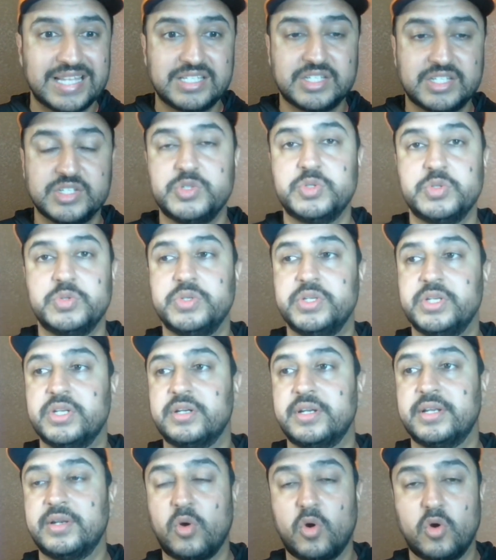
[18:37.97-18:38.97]
as a
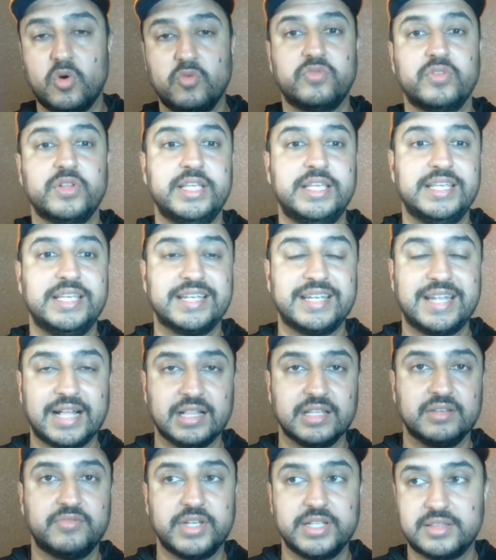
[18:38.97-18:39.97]
junior, and hopefully he can
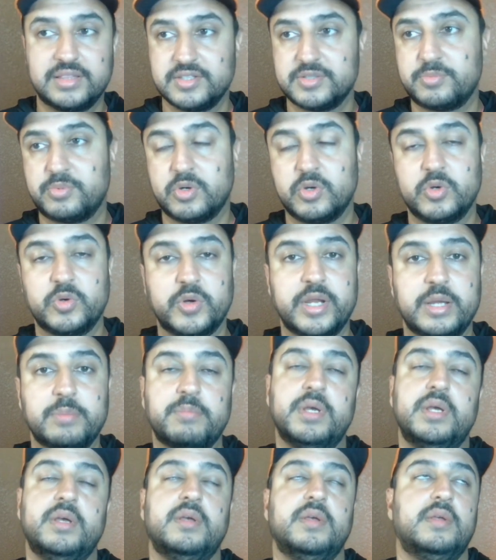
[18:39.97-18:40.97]
elevate this
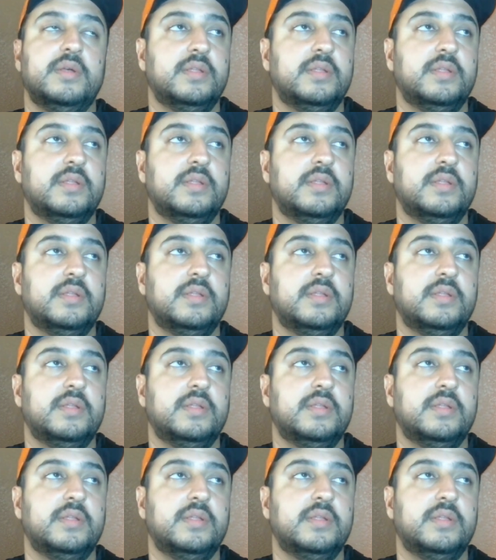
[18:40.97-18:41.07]
program